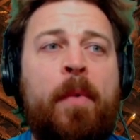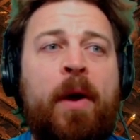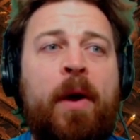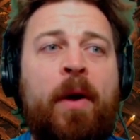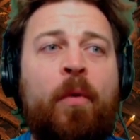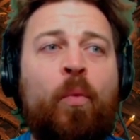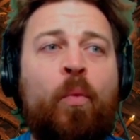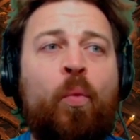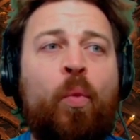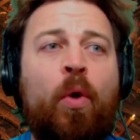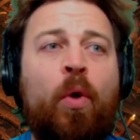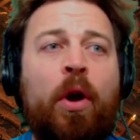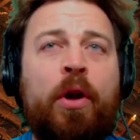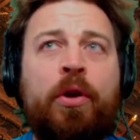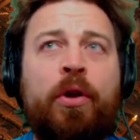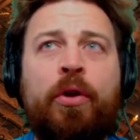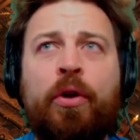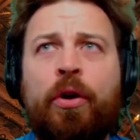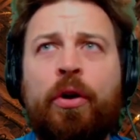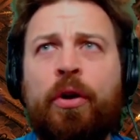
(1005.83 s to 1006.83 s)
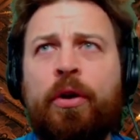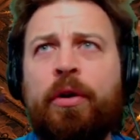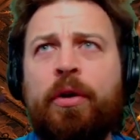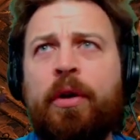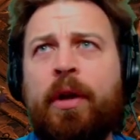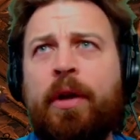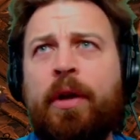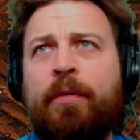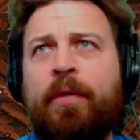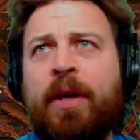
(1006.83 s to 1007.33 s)
I wonder
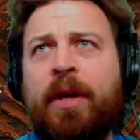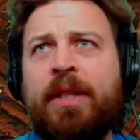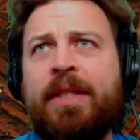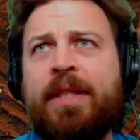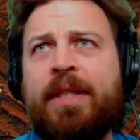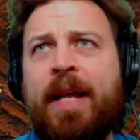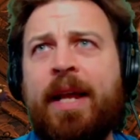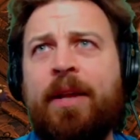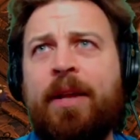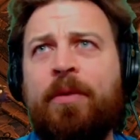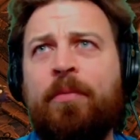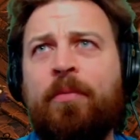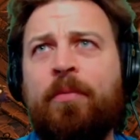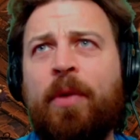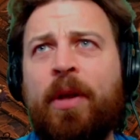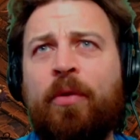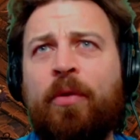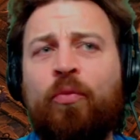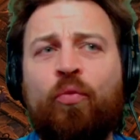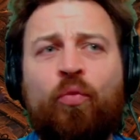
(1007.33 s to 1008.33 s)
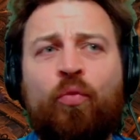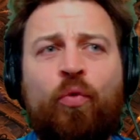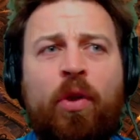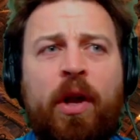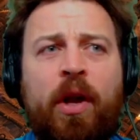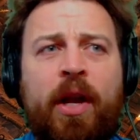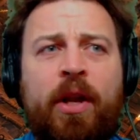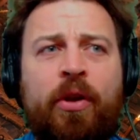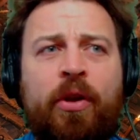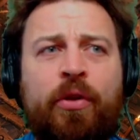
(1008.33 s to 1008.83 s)
if I stand him like
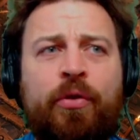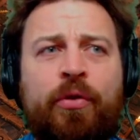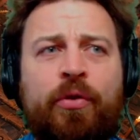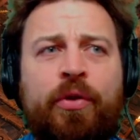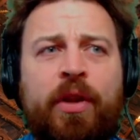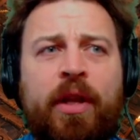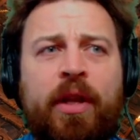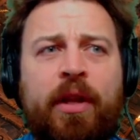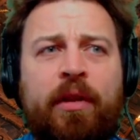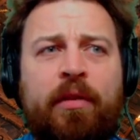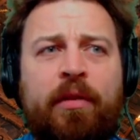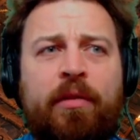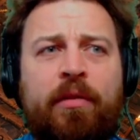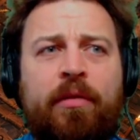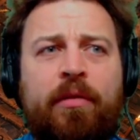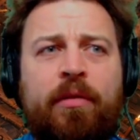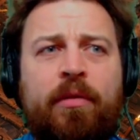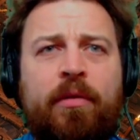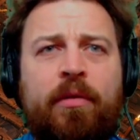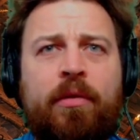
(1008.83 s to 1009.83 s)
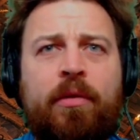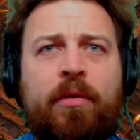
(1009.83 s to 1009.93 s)
right underneath.